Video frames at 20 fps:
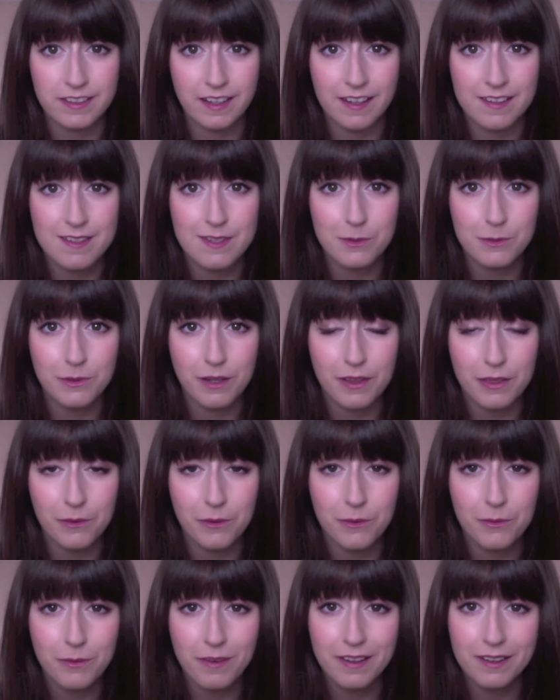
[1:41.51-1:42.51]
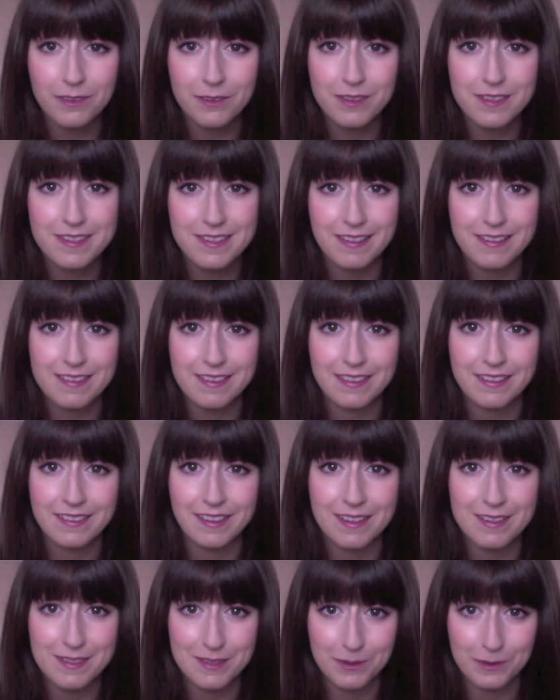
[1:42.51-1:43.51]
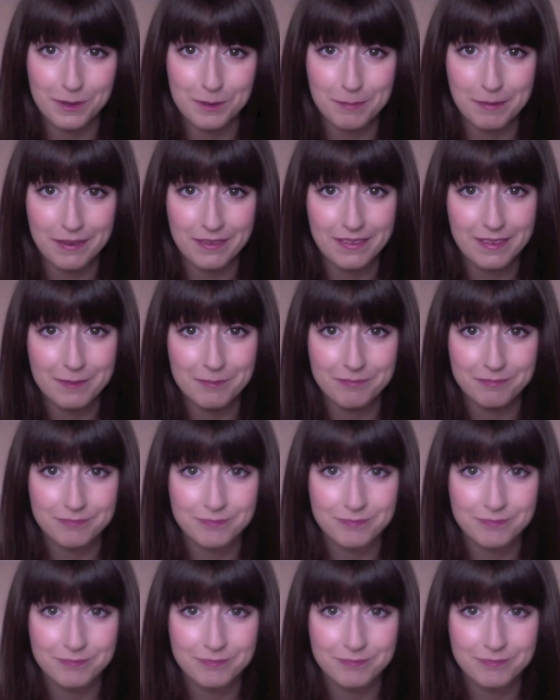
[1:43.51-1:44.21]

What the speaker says: and so I thought, why not sit down and talk about them.